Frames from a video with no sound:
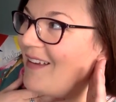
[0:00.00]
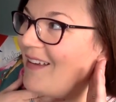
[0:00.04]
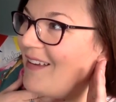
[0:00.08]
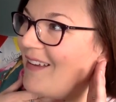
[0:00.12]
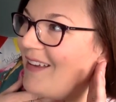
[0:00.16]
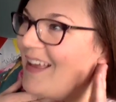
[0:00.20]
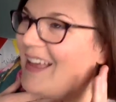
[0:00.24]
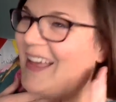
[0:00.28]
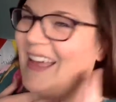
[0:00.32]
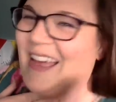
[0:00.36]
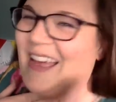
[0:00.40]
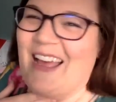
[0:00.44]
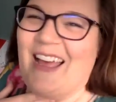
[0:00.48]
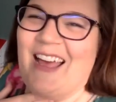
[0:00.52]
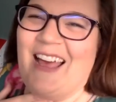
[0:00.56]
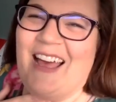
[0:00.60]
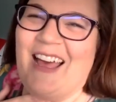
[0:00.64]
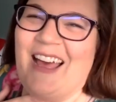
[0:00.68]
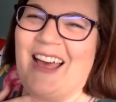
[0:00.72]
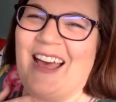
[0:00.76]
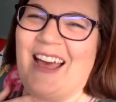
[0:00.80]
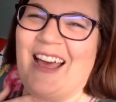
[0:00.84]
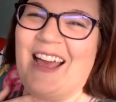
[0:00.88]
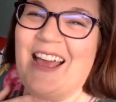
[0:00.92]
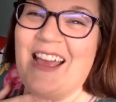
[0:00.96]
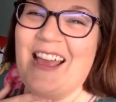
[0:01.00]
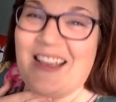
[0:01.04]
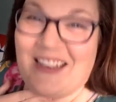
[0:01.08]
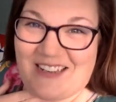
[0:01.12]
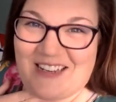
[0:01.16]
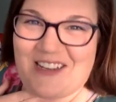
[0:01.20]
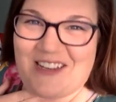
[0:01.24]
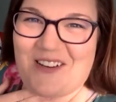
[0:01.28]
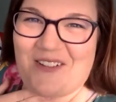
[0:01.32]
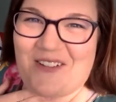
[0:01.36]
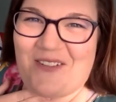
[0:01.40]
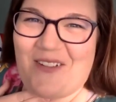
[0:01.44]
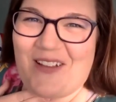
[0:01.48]
Did
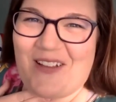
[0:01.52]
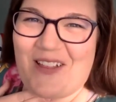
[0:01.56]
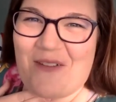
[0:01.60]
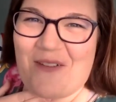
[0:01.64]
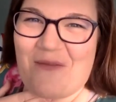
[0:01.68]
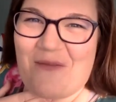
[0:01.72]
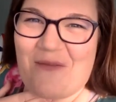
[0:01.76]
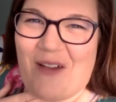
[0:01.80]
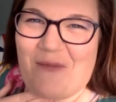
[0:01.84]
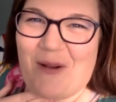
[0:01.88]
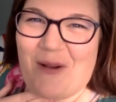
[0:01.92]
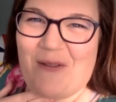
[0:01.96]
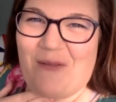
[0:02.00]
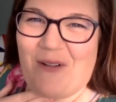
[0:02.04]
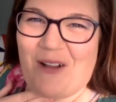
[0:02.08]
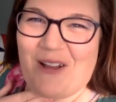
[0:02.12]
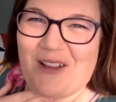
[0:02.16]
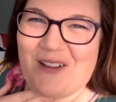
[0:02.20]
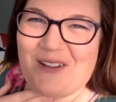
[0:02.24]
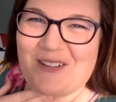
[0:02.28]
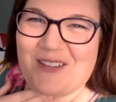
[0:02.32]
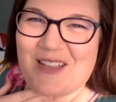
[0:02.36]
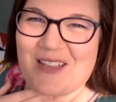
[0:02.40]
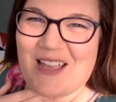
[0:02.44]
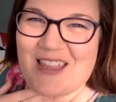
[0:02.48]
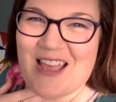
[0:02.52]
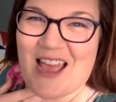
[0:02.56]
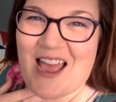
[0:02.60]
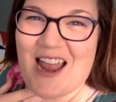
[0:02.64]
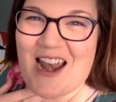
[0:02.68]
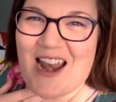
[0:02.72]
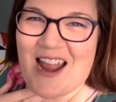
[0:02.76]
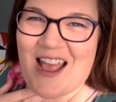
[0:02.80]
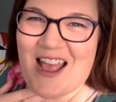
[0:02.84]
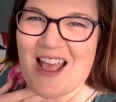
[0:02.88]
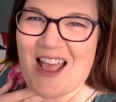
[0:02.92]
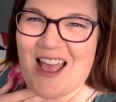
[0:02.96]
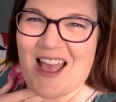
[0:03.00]
you feel it vibrate while you said that?
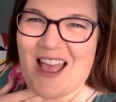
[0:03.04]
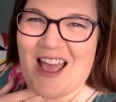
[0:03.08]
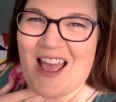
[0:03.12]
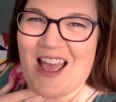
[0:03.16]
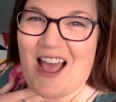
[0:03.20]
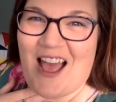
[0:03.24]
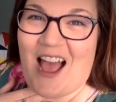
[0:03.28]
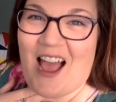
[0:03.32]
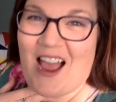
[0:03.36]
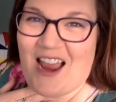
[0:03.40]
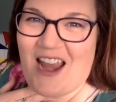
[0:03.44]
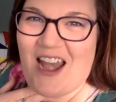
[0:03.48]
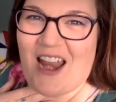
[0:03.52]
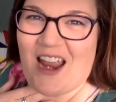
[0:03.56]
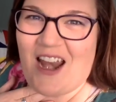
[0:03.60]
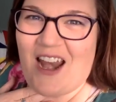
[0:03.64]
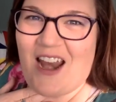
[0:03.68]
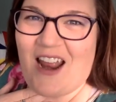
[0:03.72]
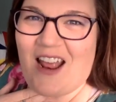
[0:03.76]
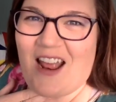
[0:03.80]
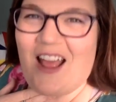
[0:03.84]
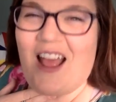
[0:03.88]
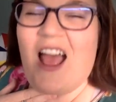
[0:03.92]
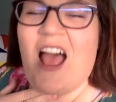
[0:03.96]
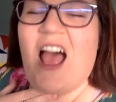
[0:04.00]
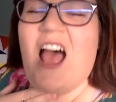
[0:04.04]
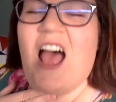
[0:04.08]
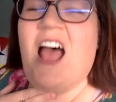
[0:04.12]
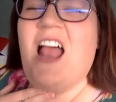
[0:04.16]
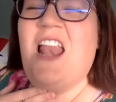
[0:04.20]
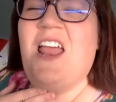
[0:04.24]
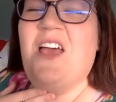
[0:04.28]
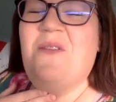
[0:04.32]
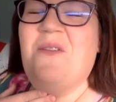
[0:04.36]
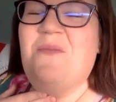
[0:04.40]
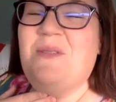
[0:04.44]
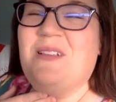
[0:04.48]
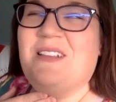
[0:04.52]
I did. Hello,
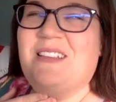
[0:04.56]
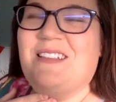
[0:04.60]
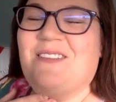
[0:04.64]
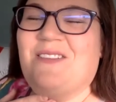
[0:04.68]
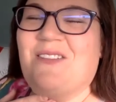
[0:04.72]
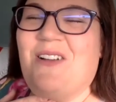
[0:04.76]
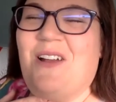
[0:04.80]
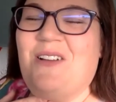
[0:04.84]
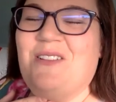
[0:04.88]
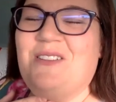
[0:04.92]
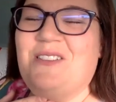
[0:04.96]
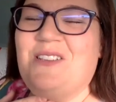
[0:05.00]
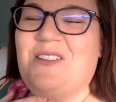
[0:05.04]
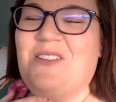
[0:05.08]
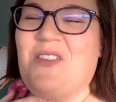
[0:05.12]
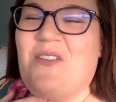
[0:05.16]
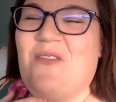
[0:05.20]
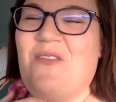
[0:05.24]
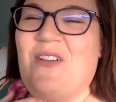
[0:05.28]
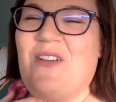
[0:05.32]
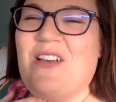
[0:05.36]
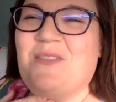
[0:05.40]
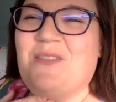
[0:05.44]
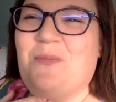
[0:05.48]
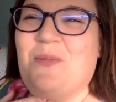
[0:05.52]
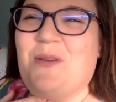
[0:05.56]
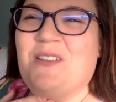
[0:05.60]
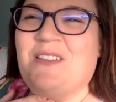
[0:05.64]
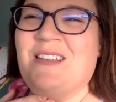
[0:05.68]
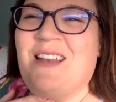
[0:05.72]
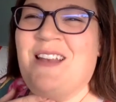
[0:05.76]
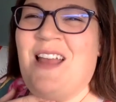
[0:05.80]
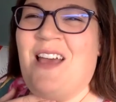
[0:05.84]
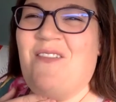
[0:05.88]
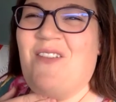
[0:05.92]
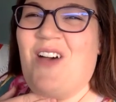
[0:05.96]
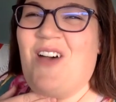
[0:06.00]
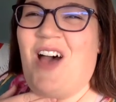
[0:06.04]
Mrs. Gross, you're the best person
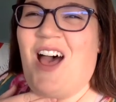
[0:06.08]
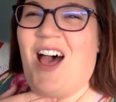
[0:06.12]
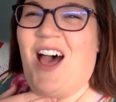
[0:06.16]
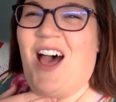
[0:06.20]
ever.